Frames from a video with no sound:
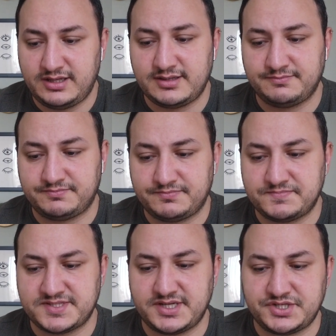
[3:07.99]
Yeah,
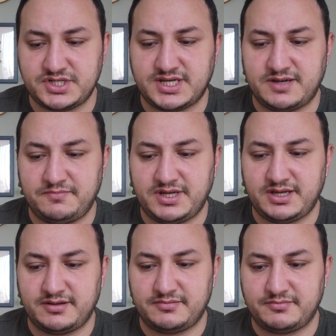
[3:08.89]
staging can
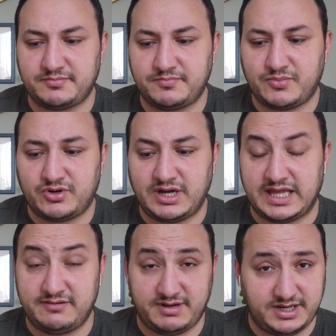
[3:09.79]
be more
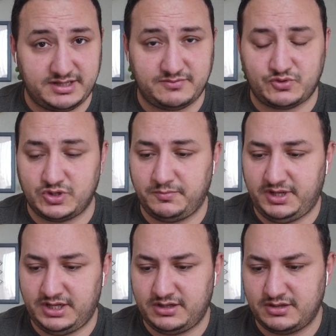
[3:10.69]
elevated for
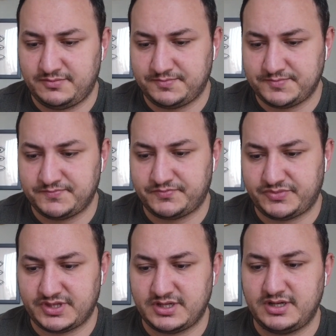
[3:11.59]
me,
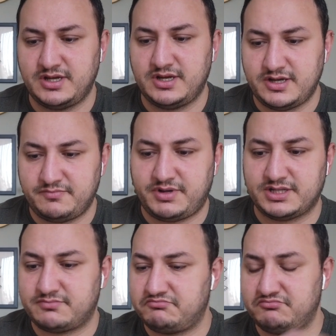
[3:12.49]

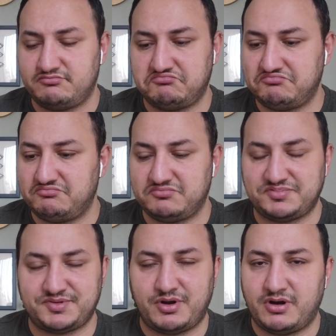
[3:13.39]
but
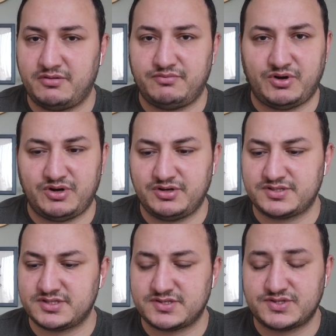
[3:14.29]
her
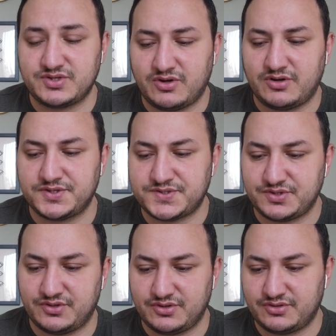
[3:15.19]
voice is
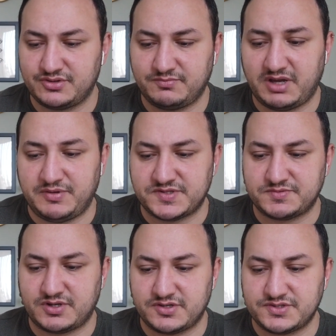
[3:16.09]
so good. Maybe
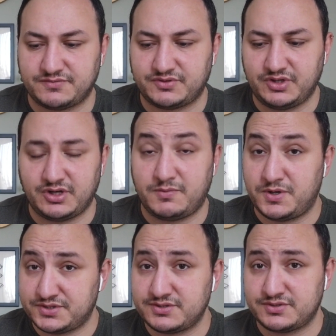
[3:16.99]
it's because of the, you know,
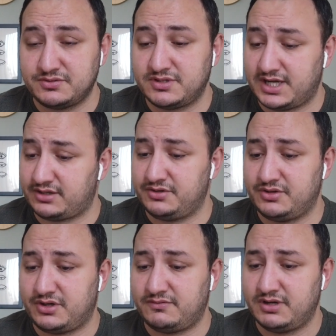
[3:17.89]
auto-tune, I
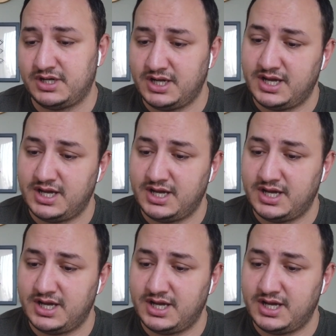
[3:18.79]
don't know.